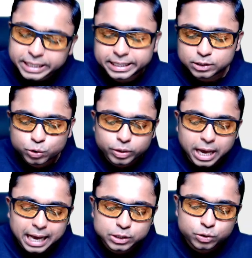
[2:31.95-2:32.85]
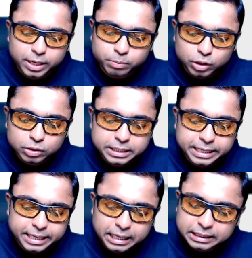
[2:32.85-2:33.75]
So as you are able to see here,
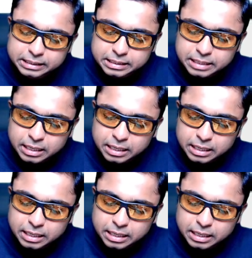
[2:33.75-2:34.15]
this is the